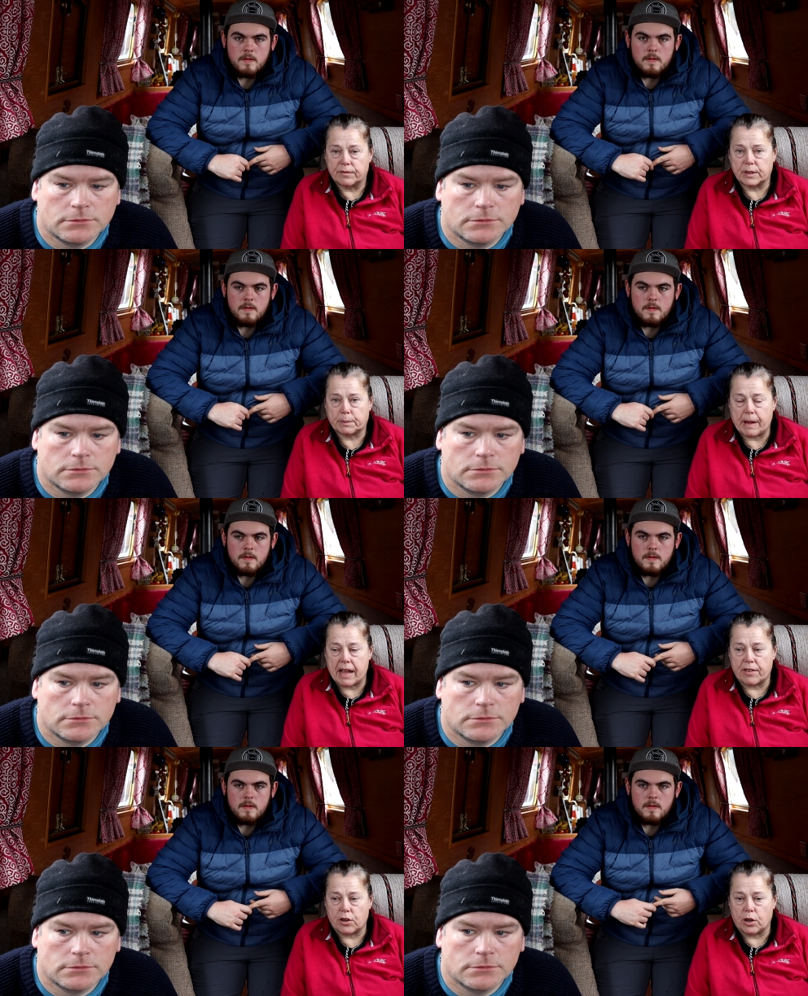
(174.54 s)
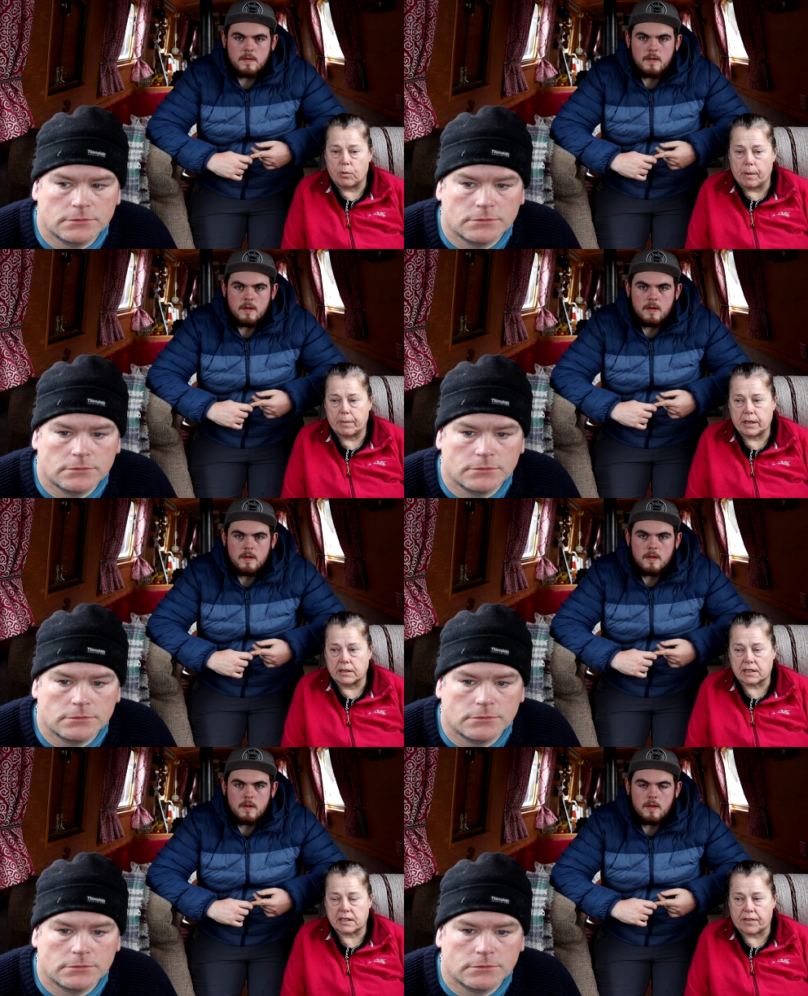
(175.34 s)
Speaker 1: for spare the new one,
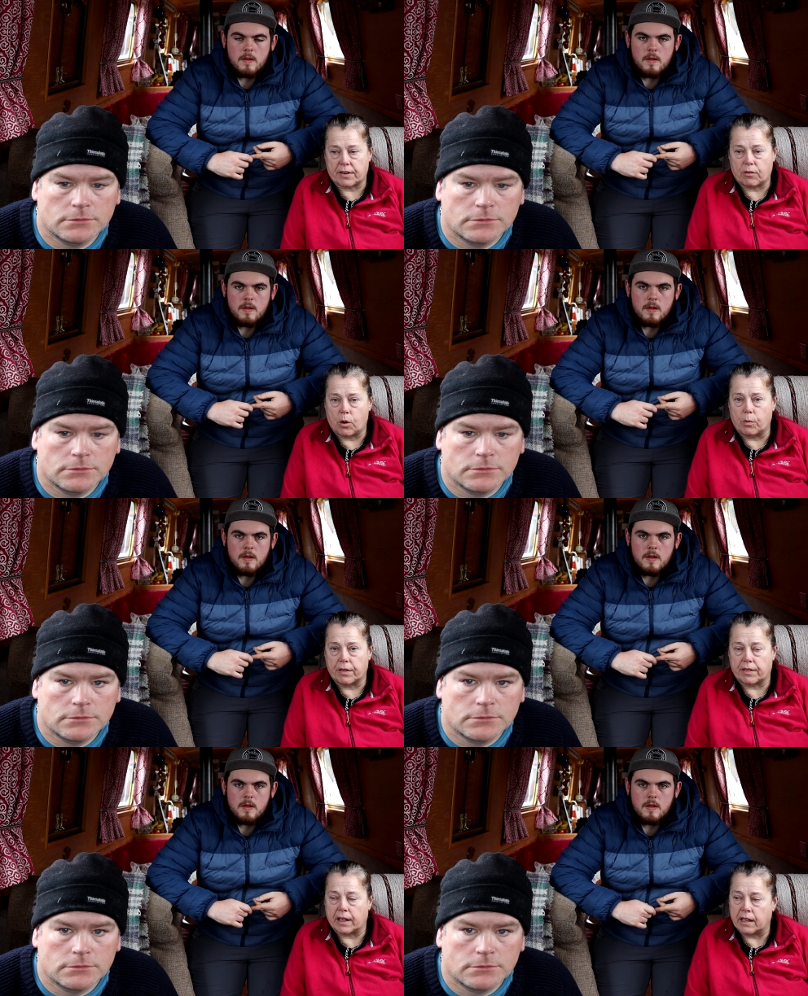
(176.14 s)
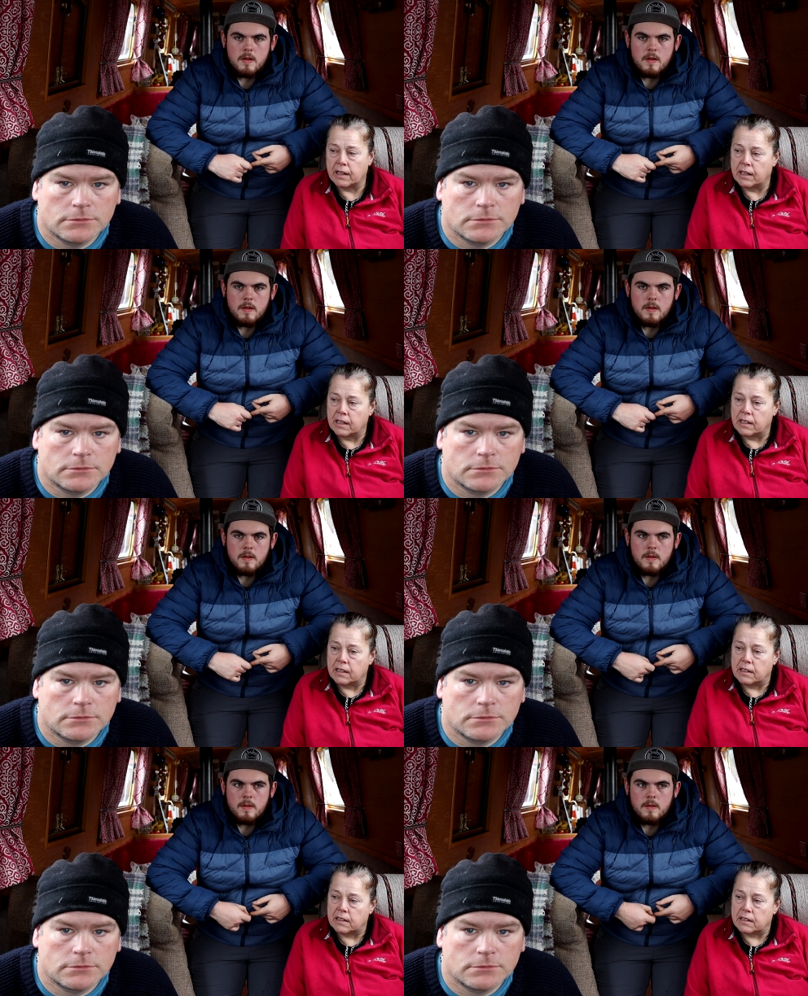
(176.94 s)
because there's nothing wrong with the
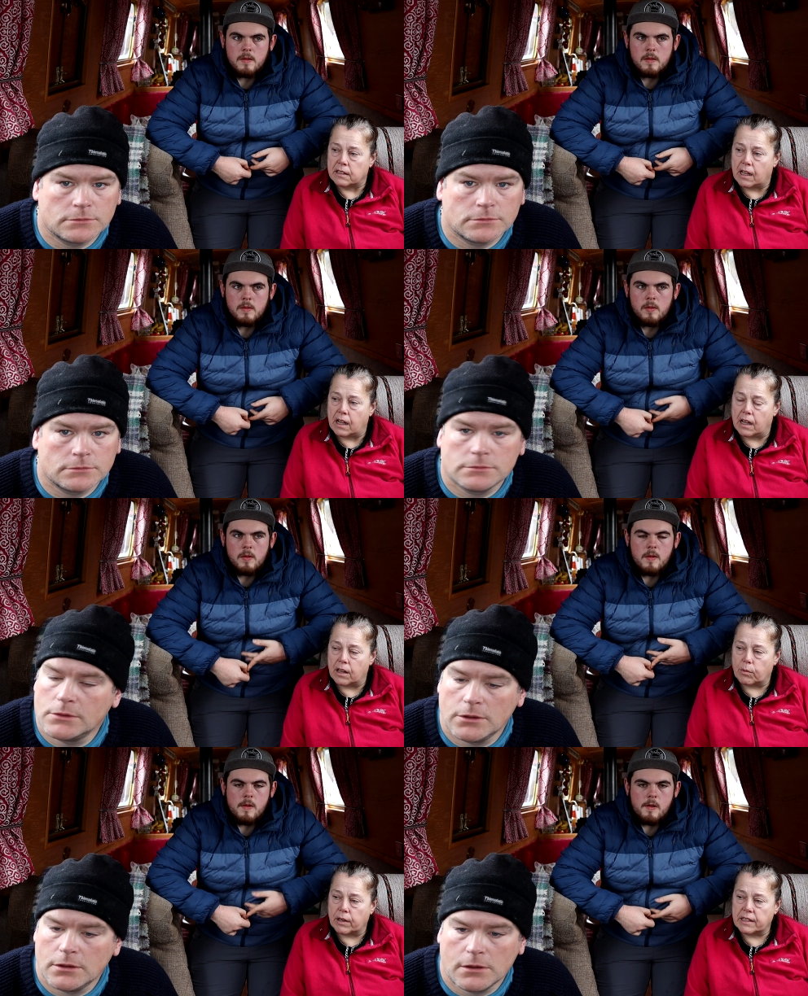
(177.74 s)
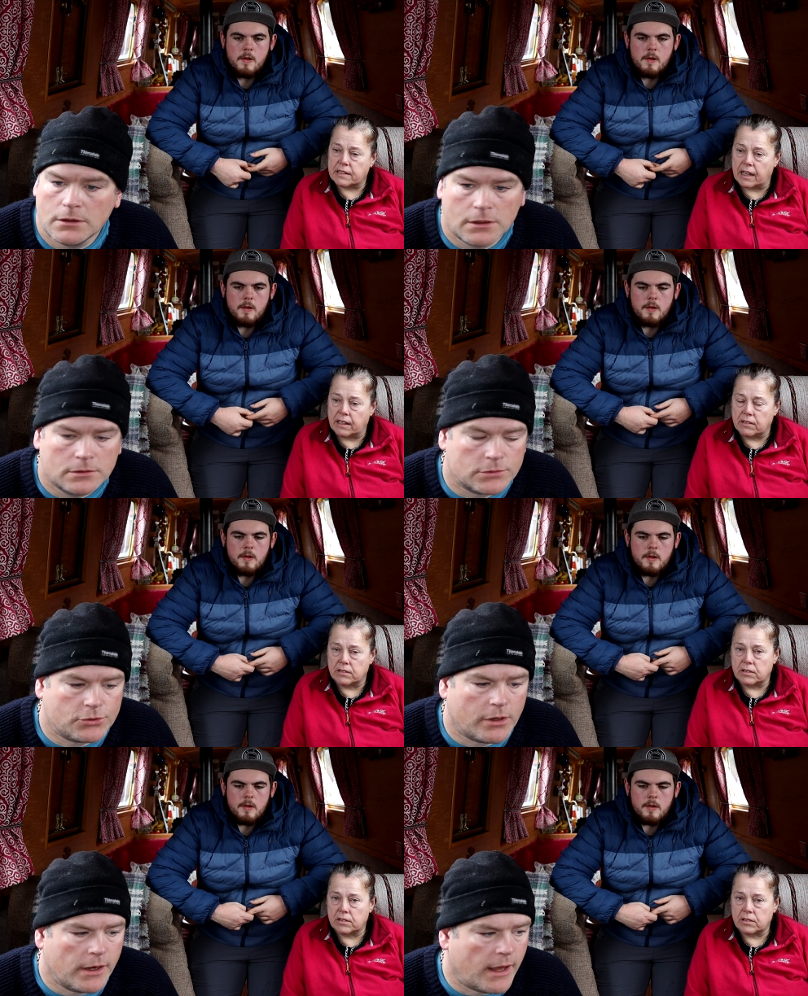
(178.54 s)
other one, is there?
Speaker 2: We're
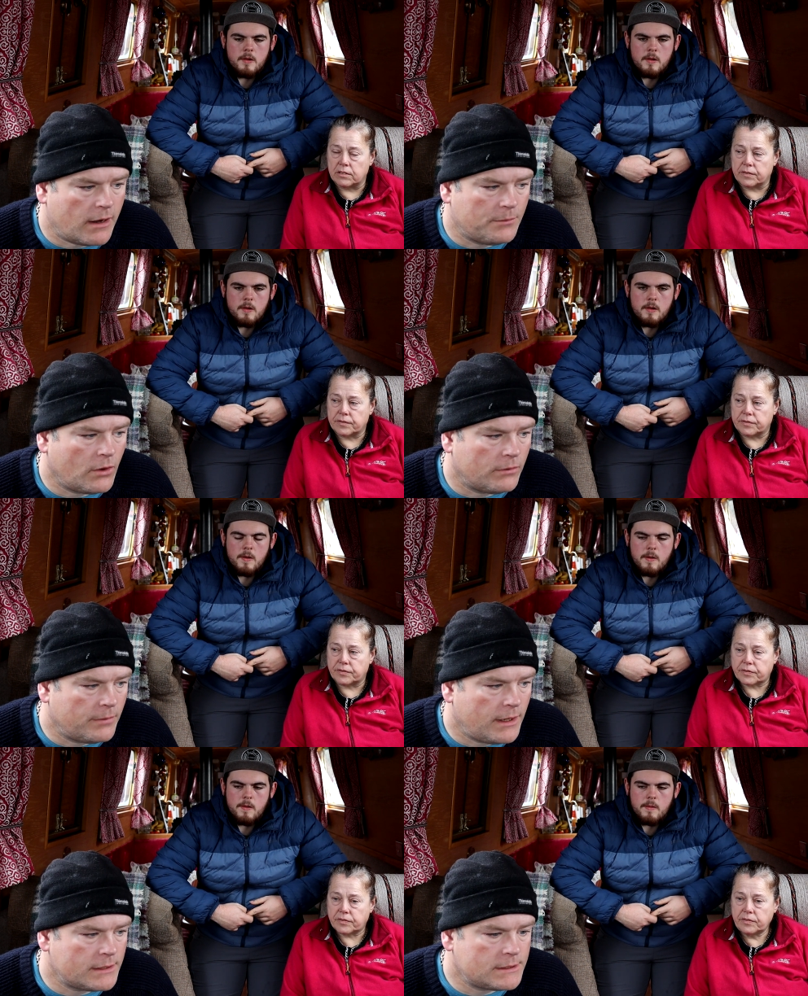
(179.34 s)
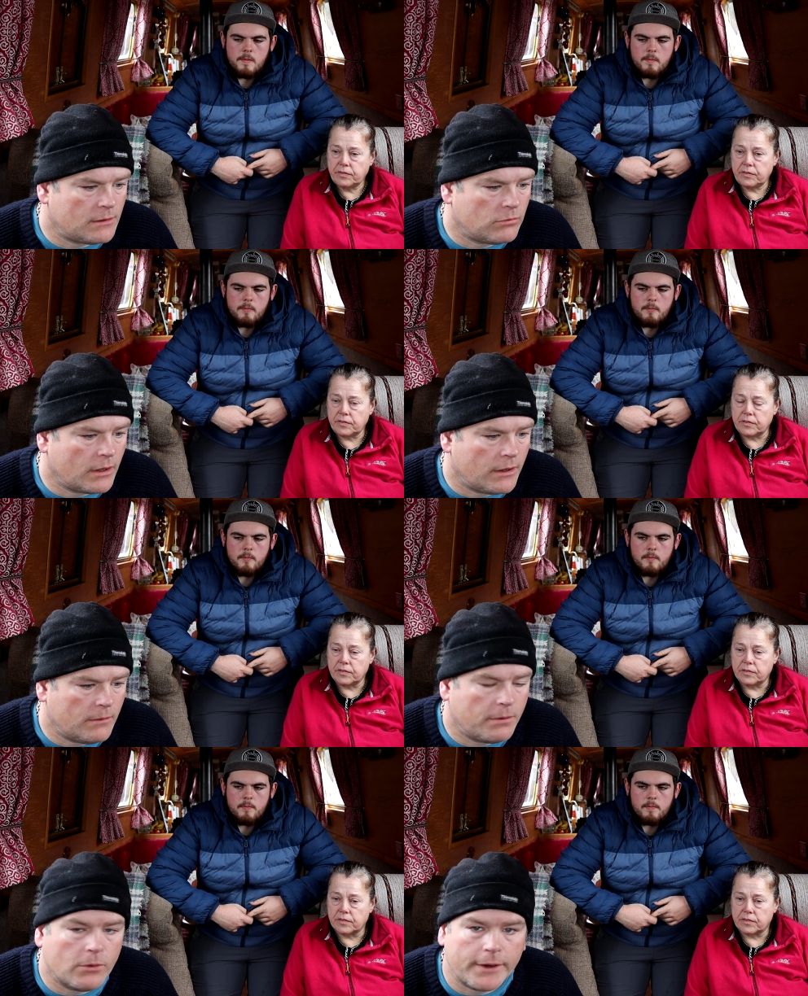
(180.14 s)
trying to get them on because they're right at
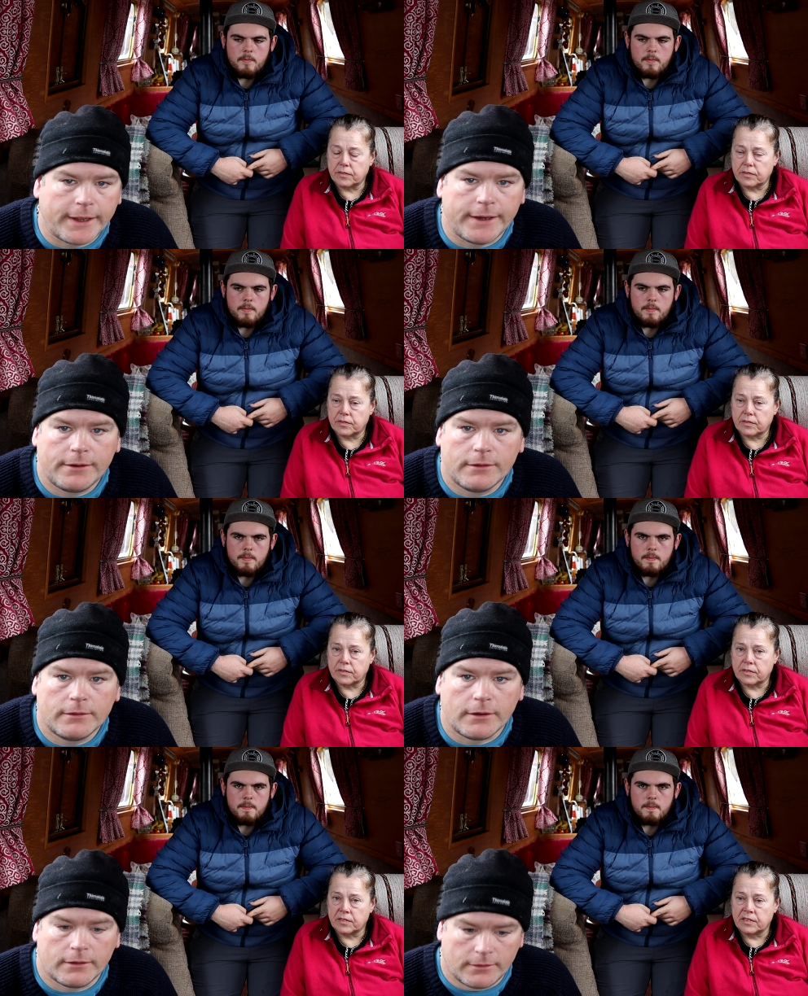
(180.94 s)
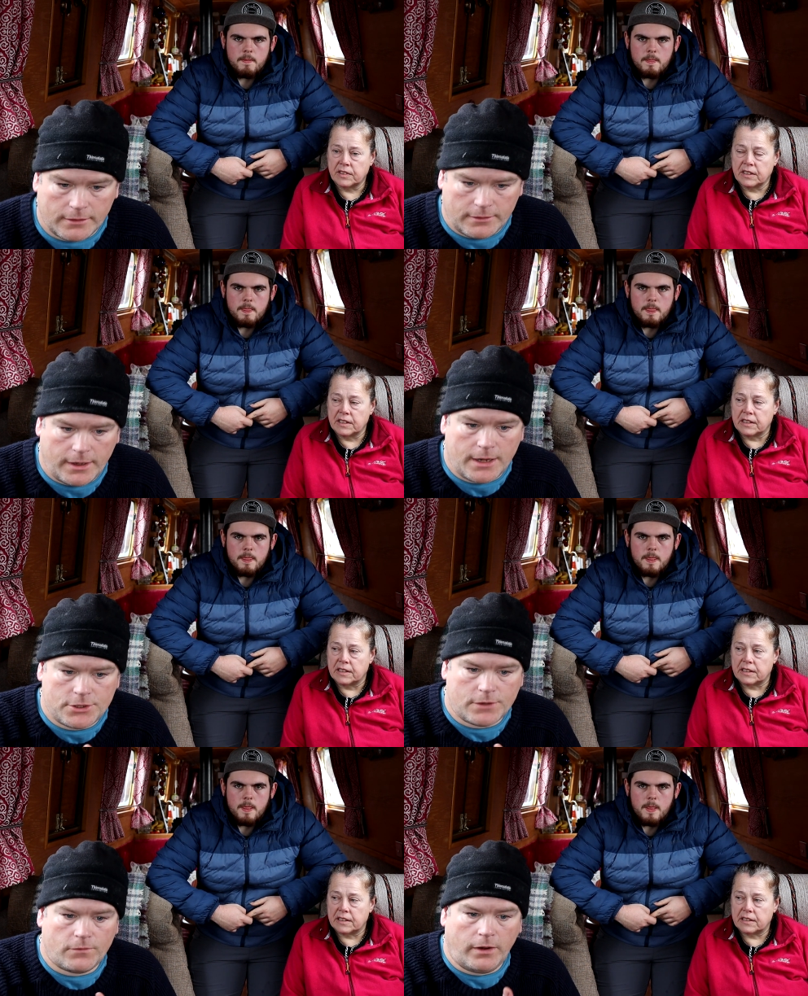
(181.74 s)
the bulkhead. The
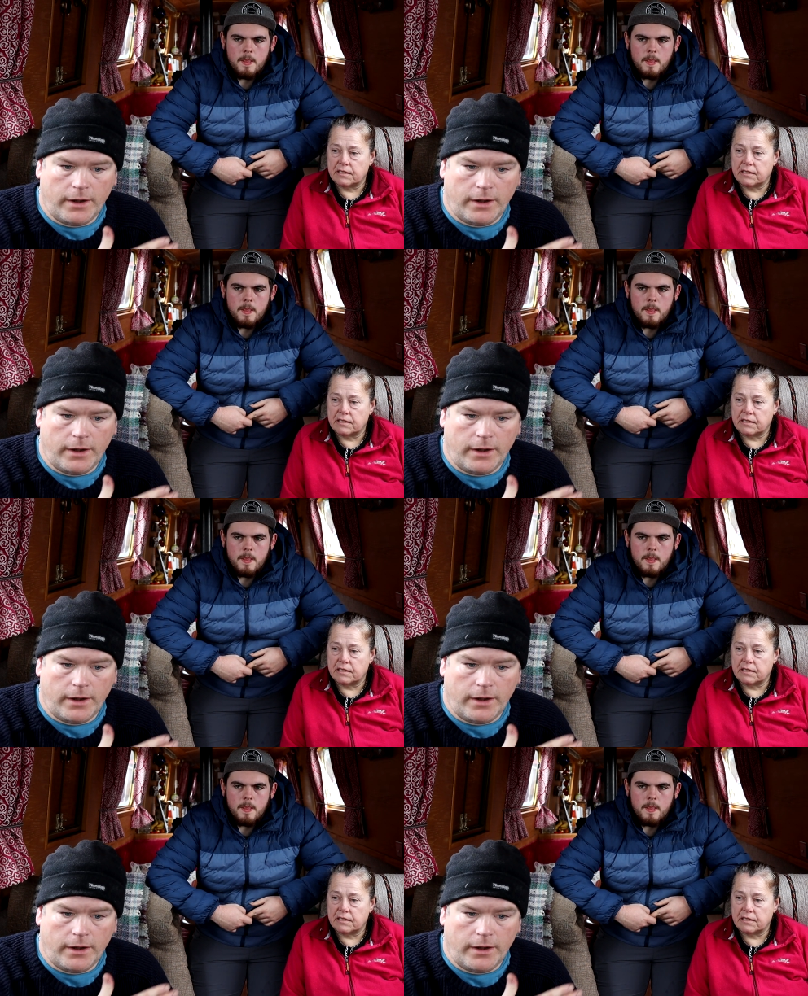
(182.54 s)
engine